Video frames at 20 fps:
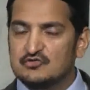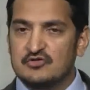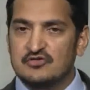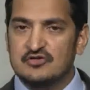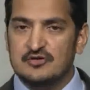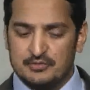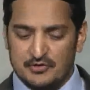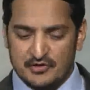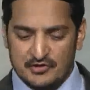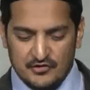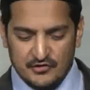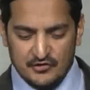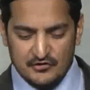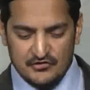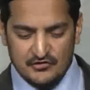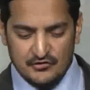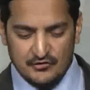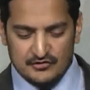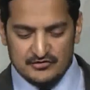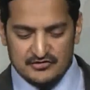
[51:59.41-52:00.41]
which was the
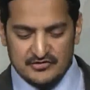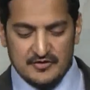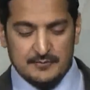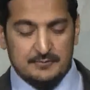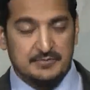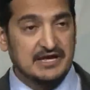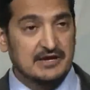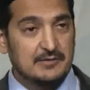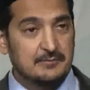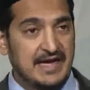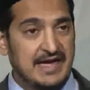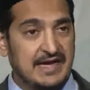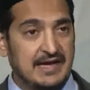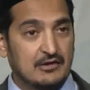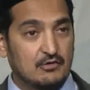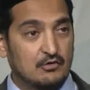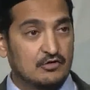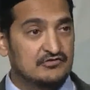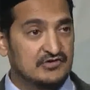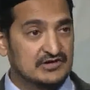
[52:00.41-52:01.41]
precursor to the
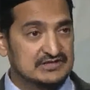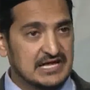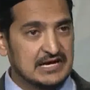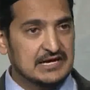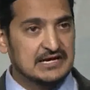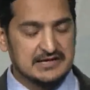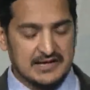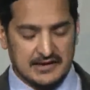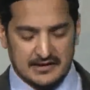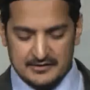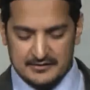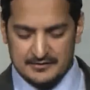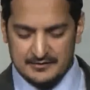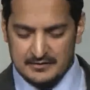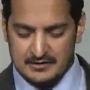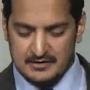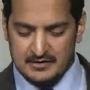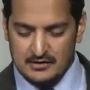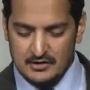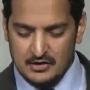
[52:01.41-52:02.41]
Big Bang, or
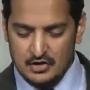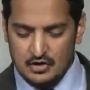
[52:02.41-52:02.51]
Fatakna,